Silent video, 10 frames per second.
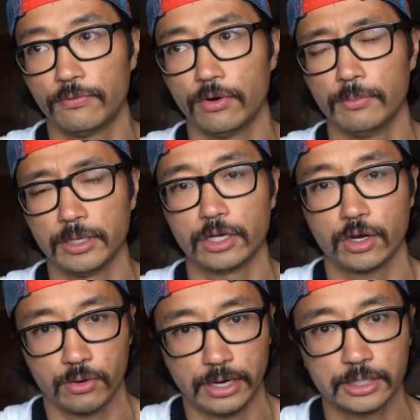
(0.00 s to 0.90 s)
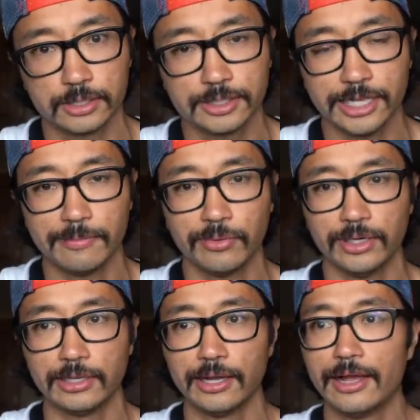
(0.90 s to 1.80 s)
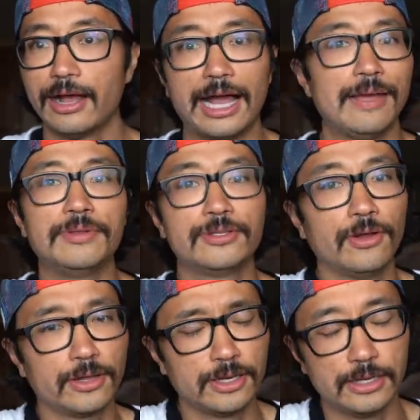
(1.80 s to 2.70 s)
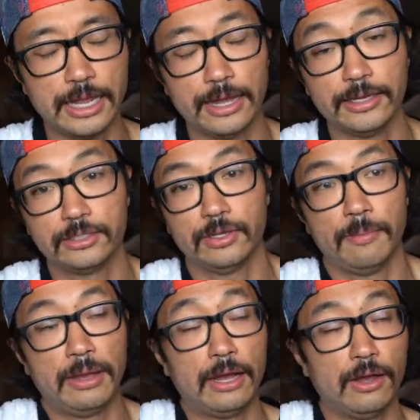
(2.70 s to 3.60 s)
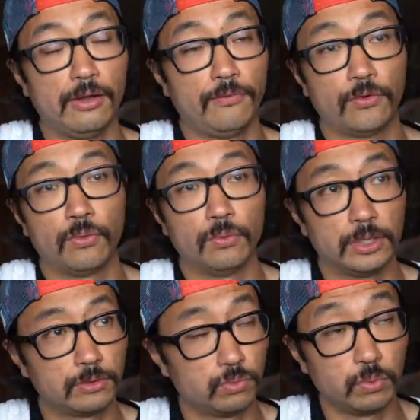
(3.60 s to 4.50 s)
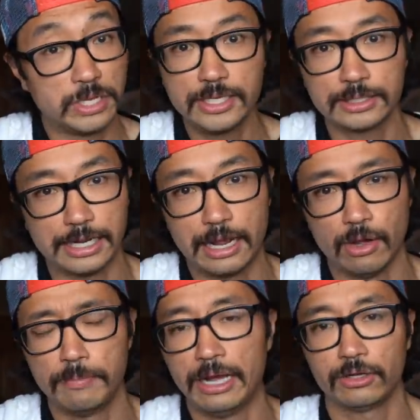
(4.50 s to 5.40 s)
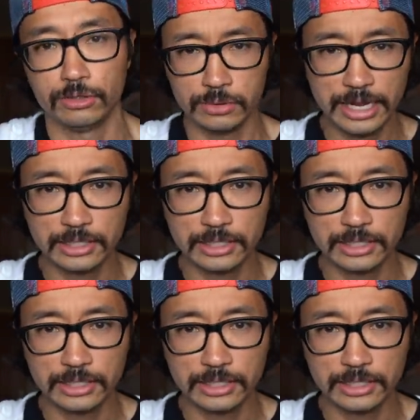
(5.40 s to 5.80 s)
from like a correction standpoint. I've been talking to guys about for like weeks now about glute